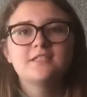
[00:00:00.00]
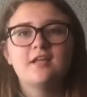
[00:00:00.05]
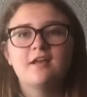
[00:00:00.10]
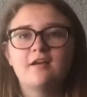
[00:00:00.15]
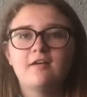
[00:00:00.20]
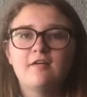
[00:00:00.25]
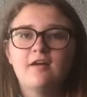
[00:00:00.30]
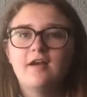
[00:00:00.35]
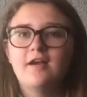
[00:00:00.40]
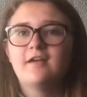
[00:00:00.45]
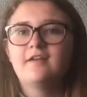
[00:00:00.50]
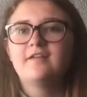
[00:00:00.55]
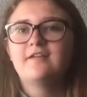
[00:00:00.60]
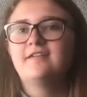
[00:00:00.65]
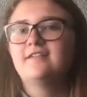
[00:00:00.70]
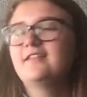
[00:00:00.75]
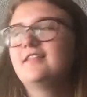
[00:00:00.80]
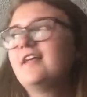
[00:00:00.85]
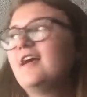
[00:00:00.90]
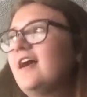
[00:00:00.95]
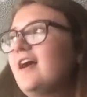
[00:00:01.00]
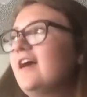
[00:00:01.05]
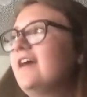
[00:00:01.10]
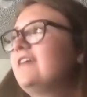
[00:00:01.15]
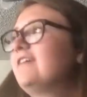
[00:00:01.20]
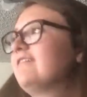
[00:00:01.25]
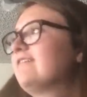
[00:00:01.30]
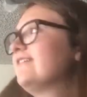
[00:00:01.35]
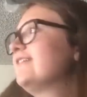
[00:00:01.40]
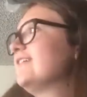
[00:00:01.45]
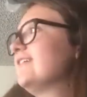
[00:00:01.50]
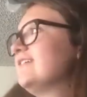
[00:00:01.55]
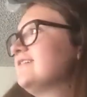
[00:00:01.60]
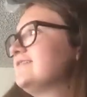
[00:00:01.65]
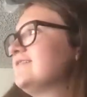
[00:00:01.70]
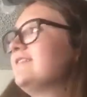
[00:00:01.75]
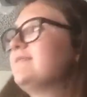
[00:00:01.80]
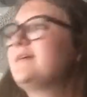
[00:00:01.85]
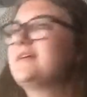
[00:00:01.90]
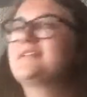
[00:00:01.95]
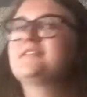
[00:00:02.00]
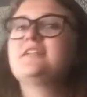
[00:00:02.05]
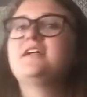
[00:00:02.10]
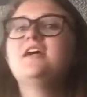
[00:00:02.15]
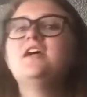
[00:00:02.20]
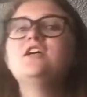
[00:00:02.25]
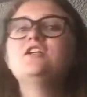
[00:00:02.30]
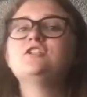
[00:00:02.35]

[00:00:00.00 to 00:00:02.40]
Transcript: No, I, I don't really like Starbucks.